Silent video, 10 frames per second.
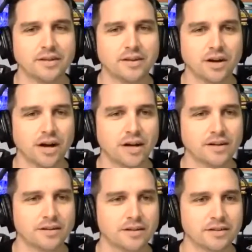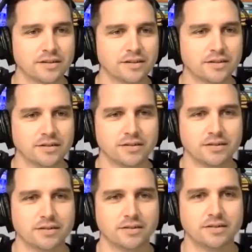I
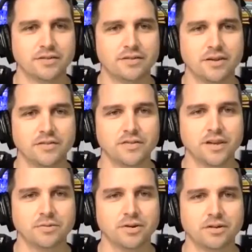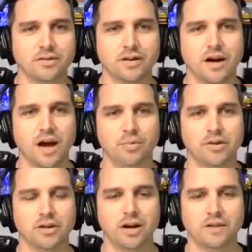don't think we're up
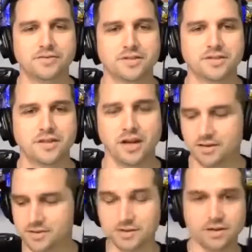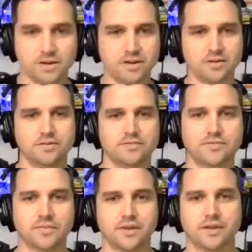and live just yet. So
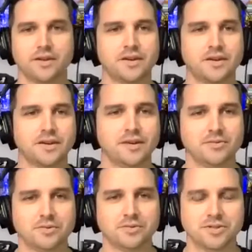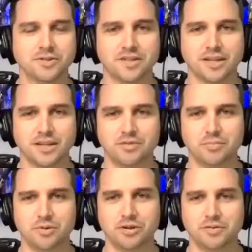we'll just give it a
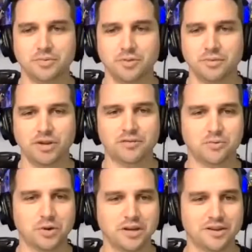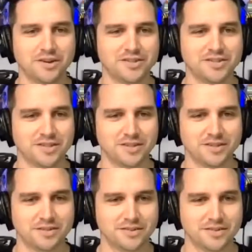bit of a window
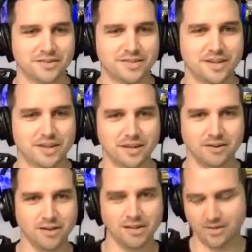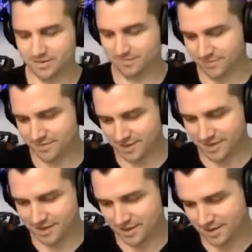to get going, and
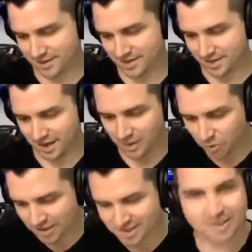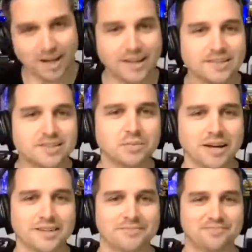then we'll get stuck into it,
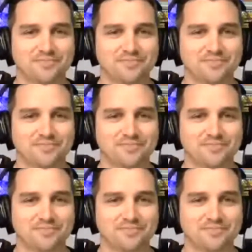mate.